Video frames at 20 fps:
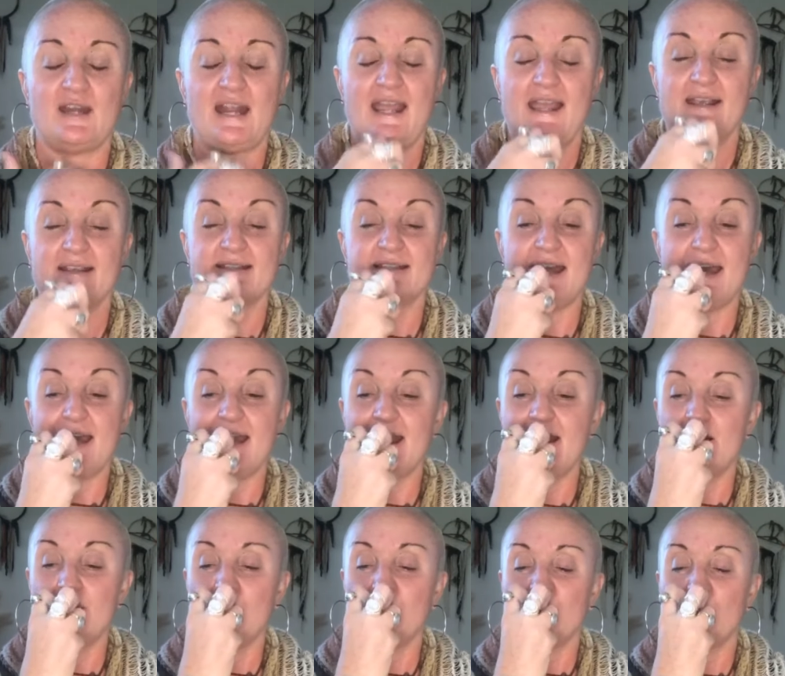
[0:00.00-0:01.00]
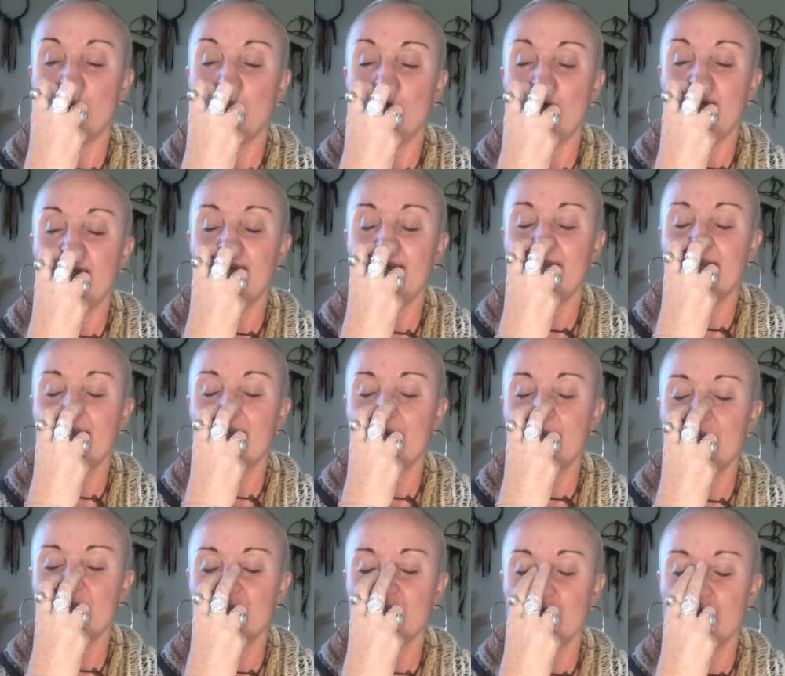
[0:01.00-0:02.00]
Exhale, the breath
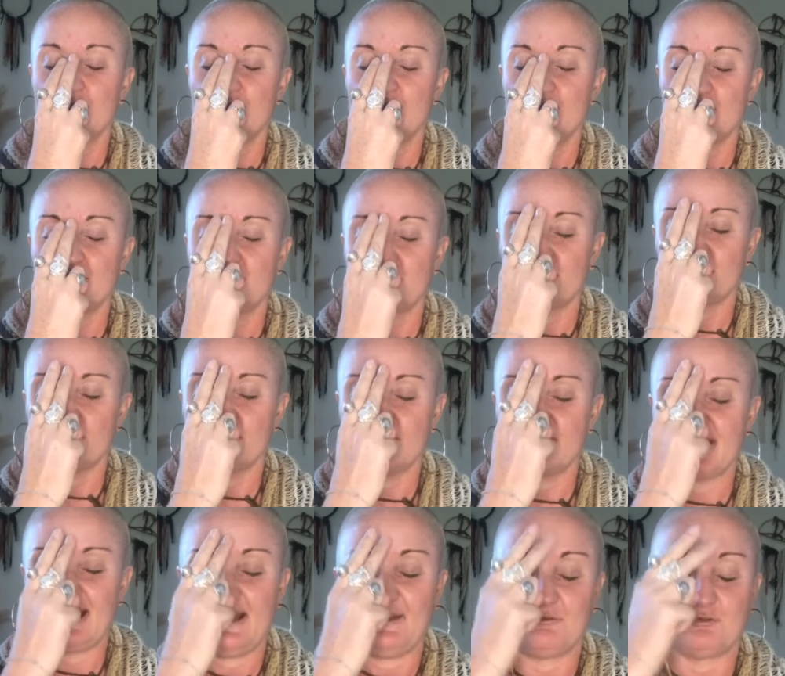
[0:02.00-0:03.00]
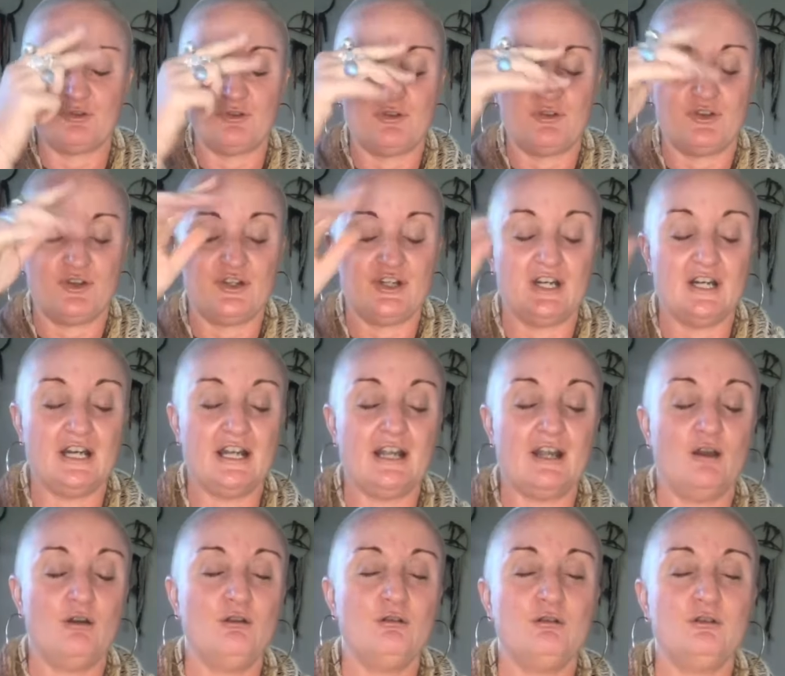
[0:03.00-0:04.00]
comes through the nostrils, out through third eye,
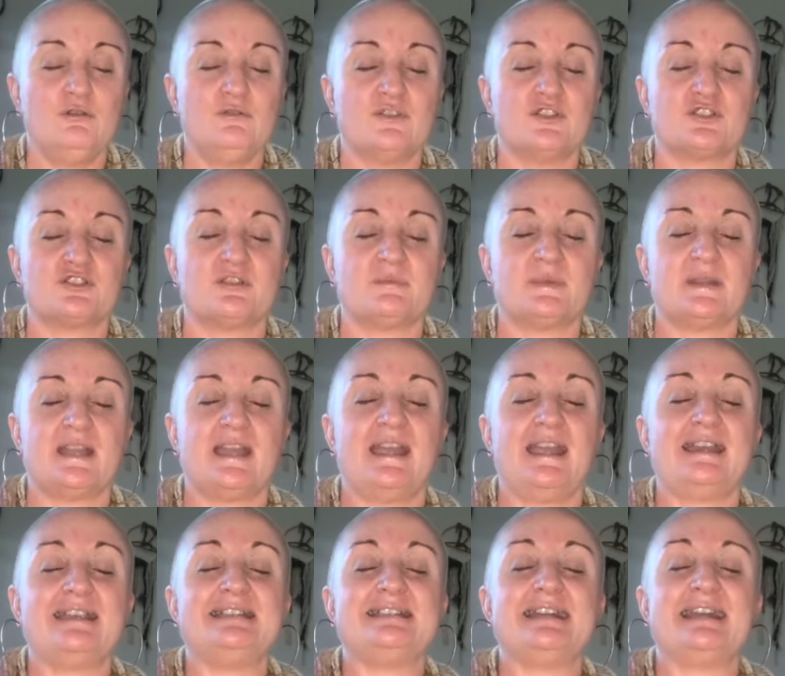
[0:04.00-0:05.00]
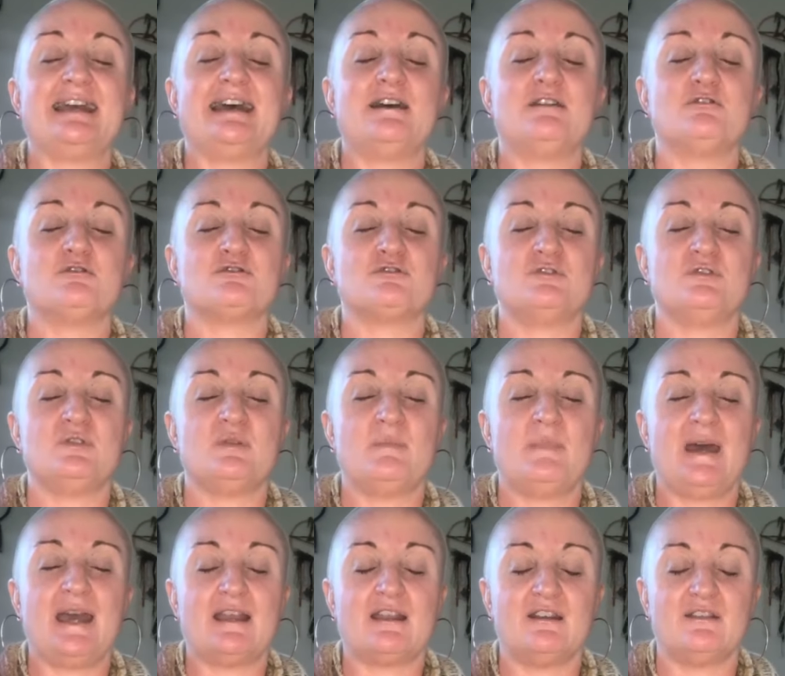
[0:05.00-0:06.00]
over the top of the head, down through the
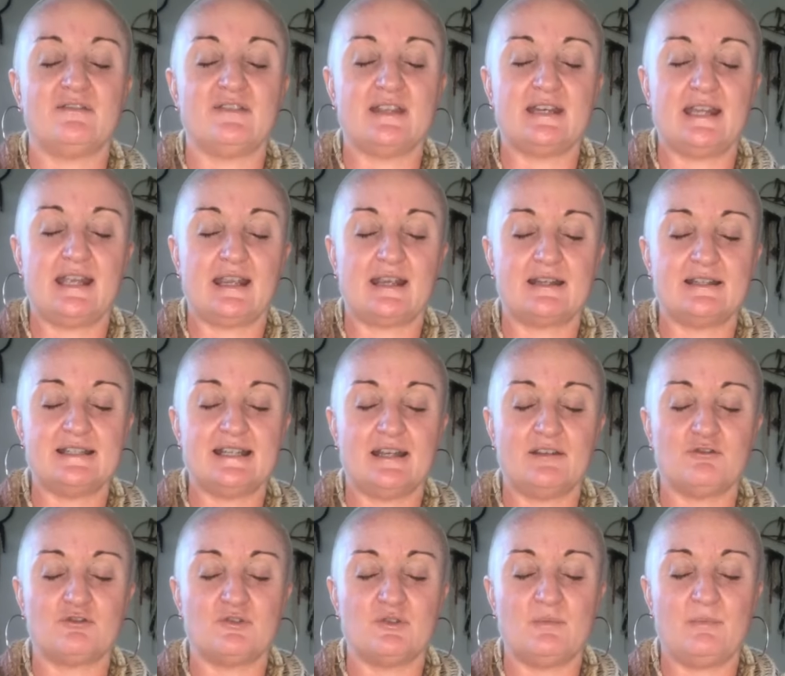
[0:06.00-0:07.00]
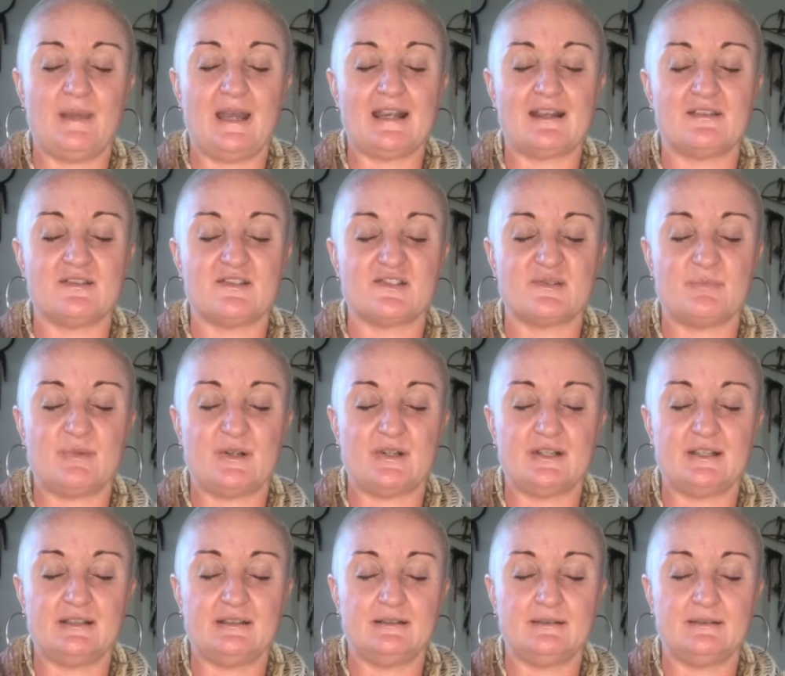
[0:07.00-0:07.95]
back of the neck, down through the back of the spine,